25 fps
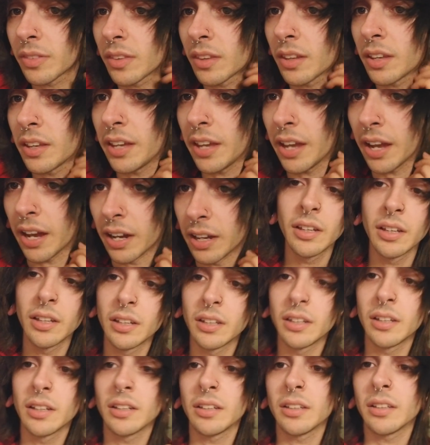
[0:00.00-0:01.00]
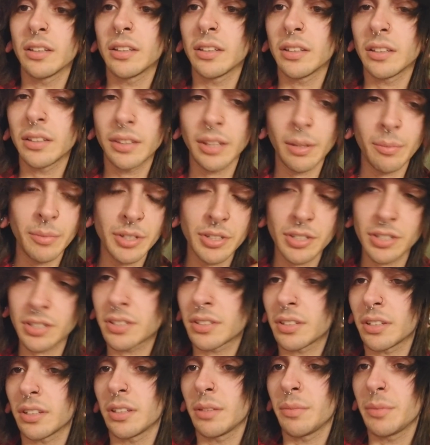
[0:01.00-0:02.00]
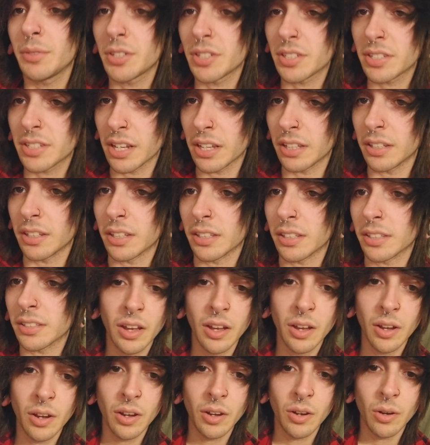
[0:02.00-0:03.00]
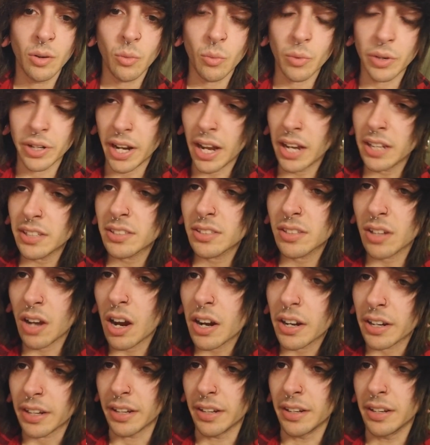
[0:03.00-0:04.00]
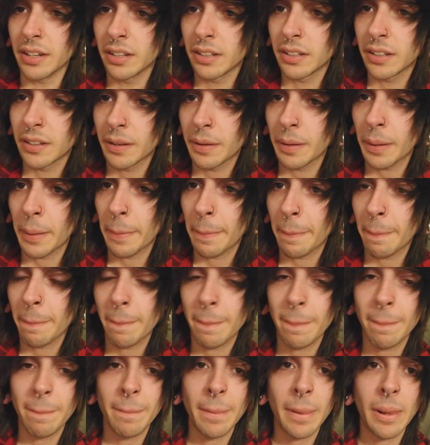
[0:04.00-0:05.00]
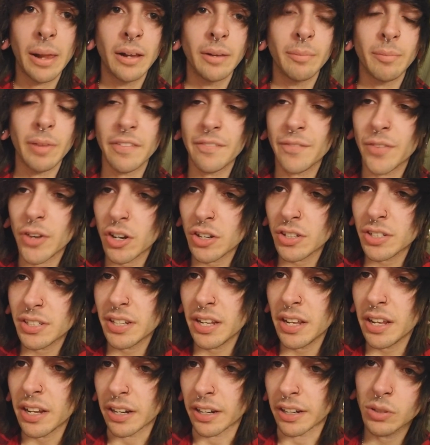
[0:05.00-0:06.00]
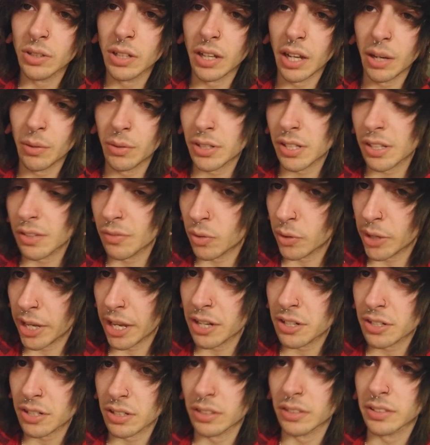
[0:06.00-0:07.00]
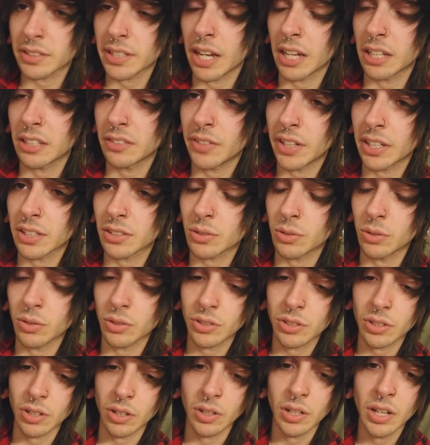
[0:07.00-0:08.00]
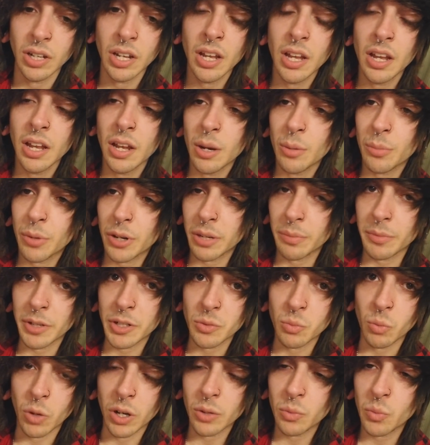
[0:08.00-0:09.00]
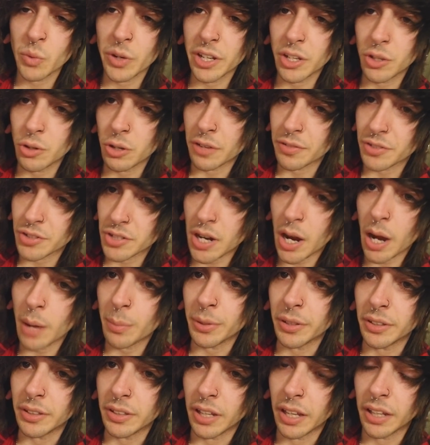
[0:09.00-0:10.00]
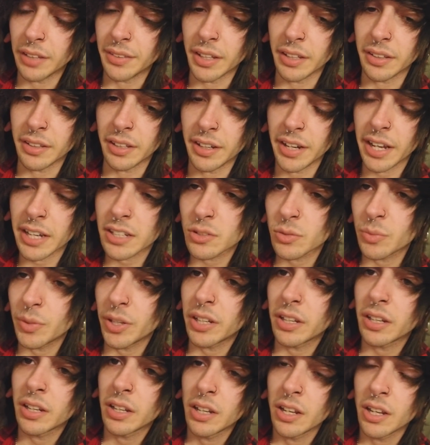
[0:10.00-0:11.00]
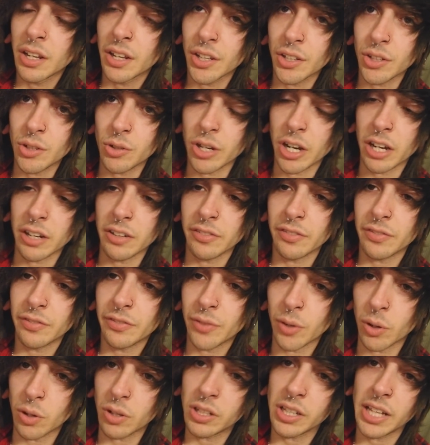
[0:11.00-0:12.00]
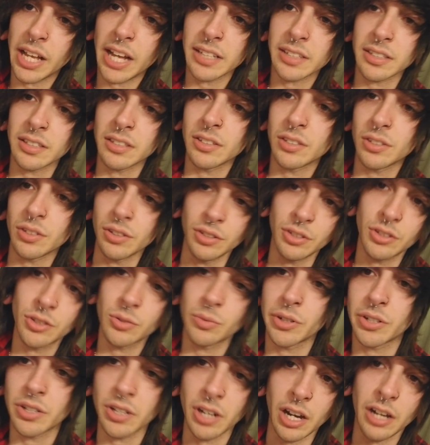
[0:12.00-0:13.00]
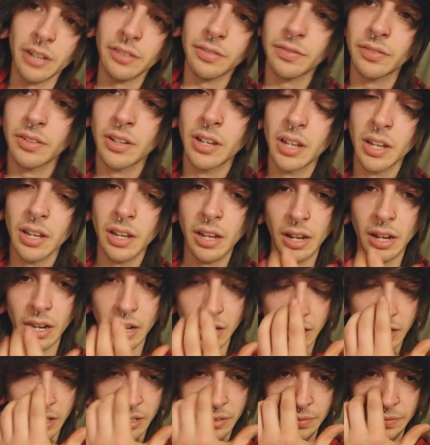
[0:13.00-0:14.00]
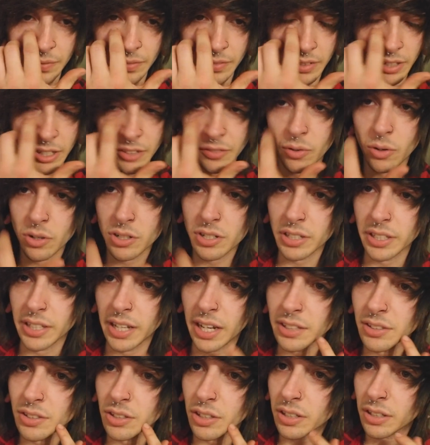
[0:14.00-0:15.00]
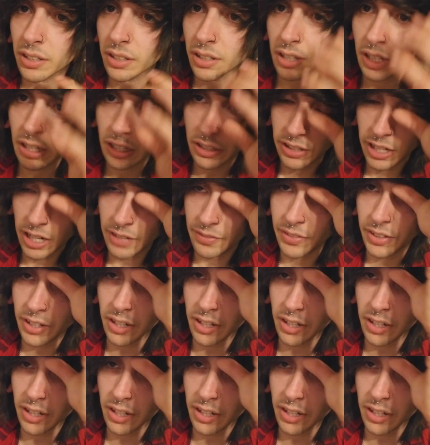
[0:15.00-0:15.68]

Yeah. Let me just say this. When I started my first year, I went to the vocational side of high school, so pretty much 1 week you have shop, and then the next week you have full classes, so you switch off. Unfortunately, I took graphic